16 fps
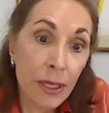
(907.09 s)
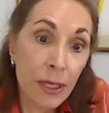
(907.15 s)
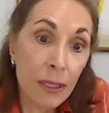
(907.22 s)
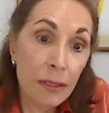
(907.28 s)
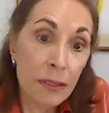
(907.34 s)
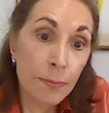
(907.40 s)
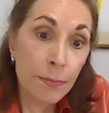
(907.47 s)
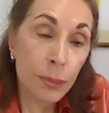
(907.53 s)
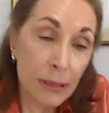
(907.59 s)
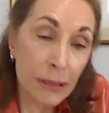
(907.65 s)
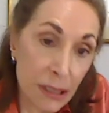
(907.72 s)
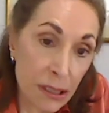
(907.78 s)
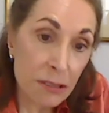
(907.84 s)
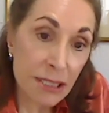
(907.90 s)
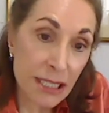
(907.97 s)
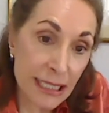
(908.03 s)
the
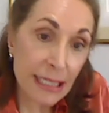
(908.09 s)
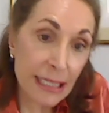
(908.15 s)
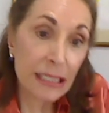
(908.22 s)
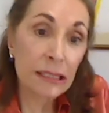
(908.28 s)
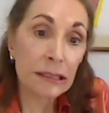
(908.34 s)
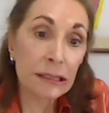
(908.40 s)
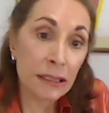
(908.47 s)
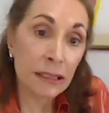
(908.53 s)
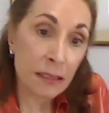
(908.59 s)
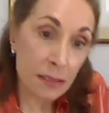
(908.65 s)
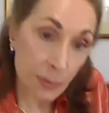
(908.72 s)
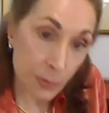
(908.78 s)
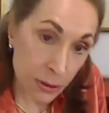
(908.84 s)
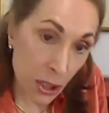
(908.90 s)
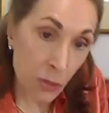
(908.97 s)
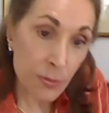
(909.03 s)
political skill, and the
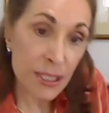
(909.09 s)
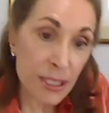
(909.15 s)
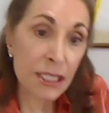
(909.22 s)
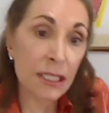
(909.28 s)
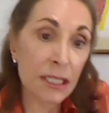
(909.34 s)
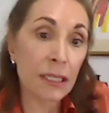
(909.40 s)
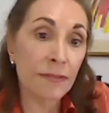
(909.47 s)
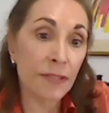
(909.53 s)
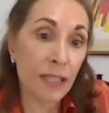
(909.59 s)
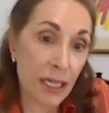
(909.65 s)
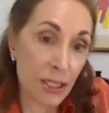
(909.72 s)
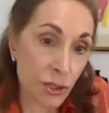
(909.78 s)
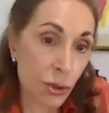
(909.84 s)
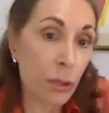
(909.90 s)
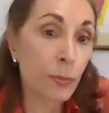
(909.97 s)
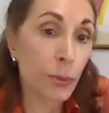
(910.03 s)
diplomacy of the
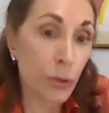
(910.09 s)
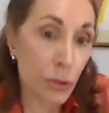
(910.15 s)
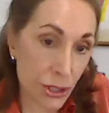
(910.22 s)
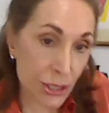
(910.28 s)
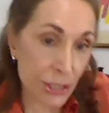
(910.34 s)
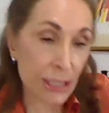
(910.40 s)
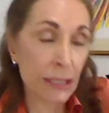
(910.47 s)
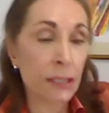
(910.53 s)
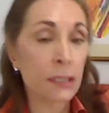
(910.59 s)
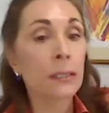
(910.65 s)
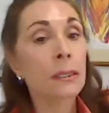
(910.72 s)
HR person